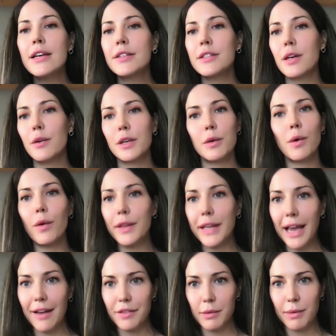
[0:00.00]
So you only
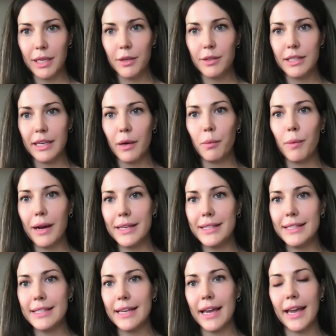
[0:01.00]
have to be using it once
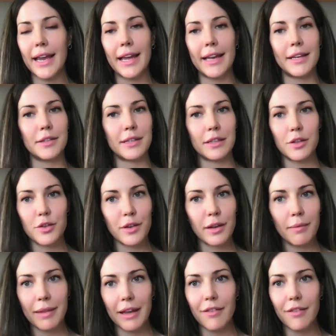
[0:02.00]
a day, and it's extremely